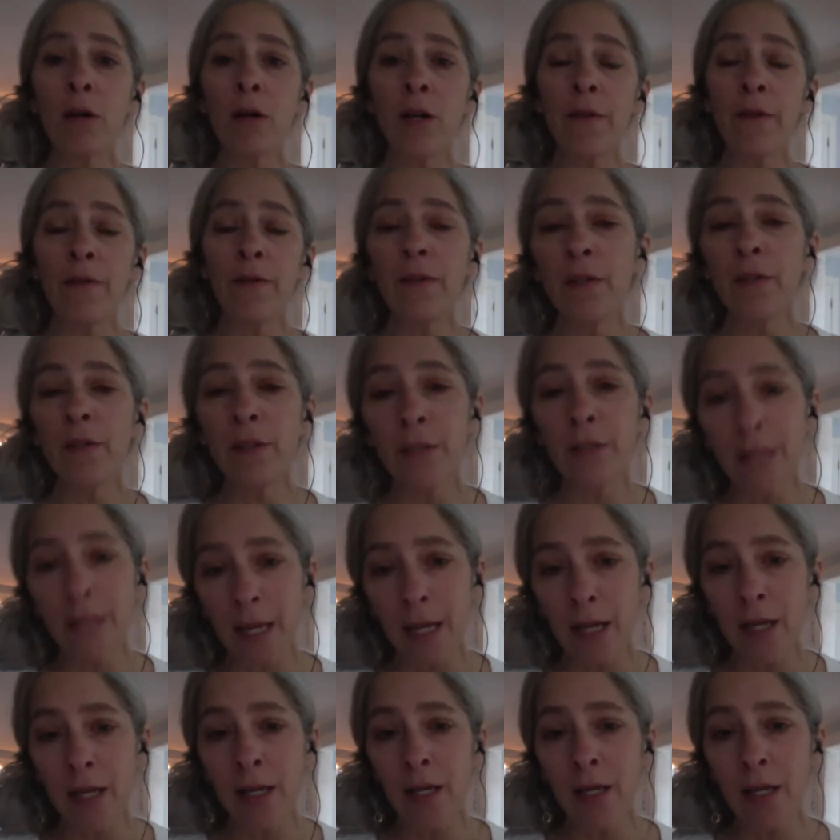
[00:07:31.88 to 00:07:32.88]
joyful
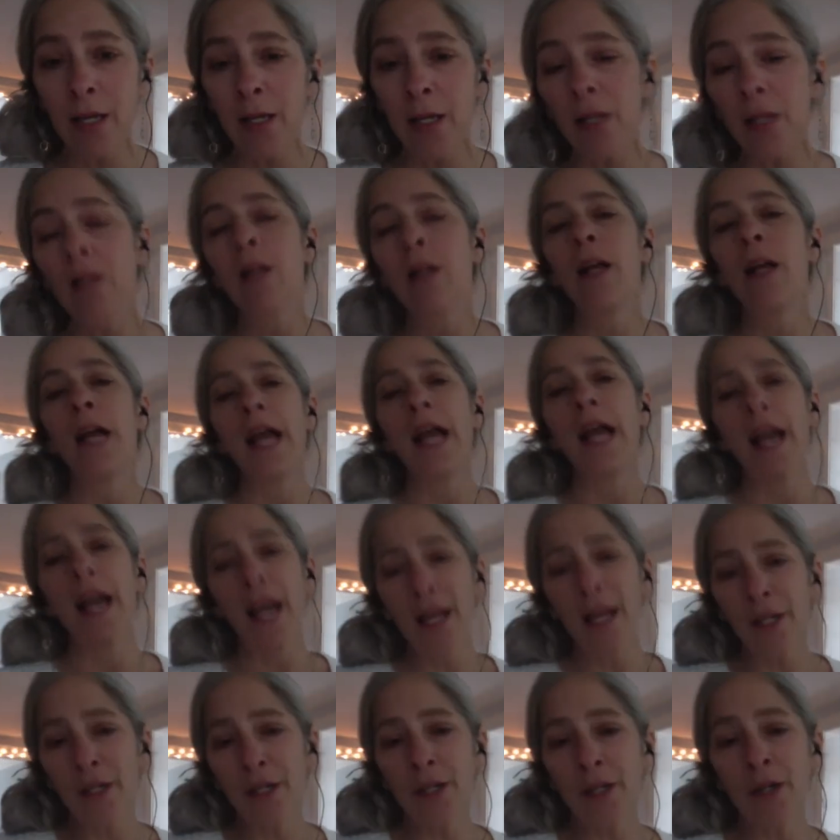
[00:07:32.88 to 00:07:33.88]
day.
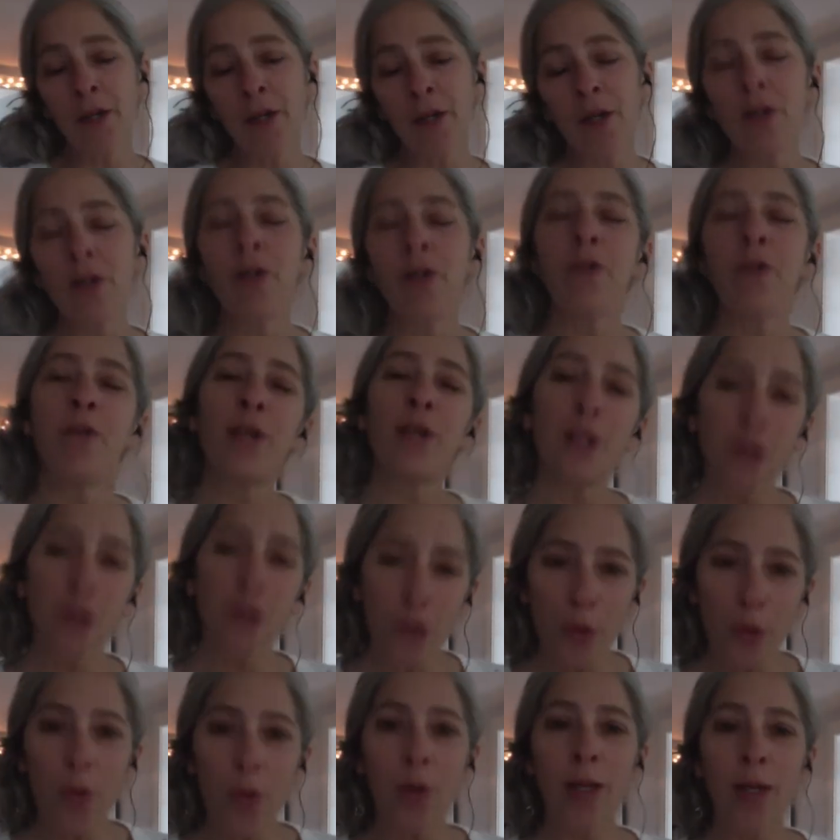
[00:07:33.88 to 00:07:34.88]
Enter,
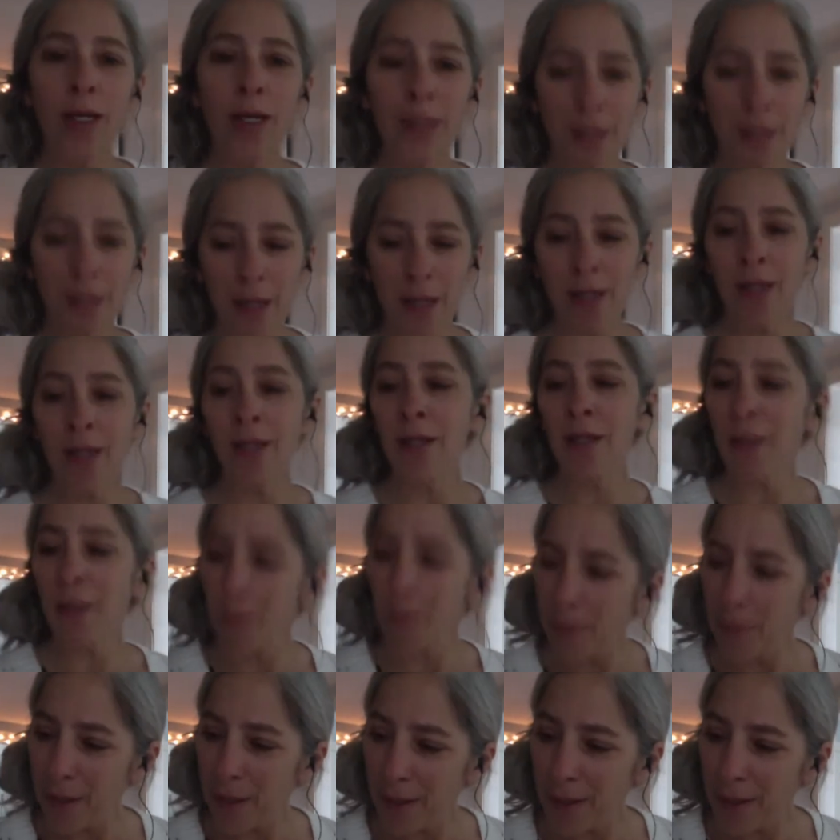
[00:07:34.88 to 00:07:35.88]
rejoice, and
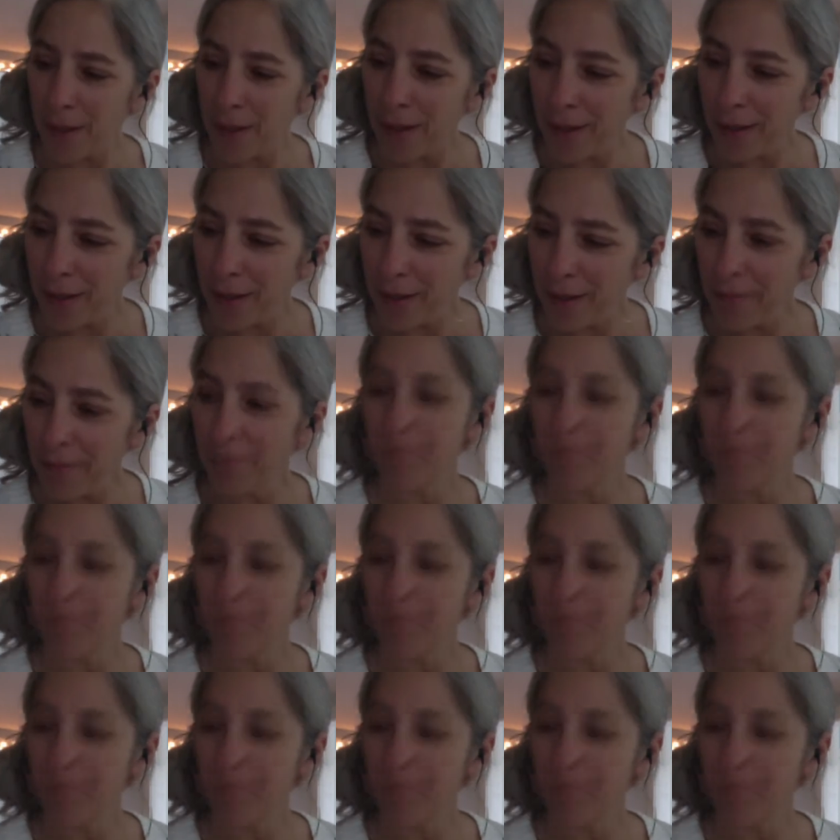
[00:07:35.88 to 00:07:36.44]
come in.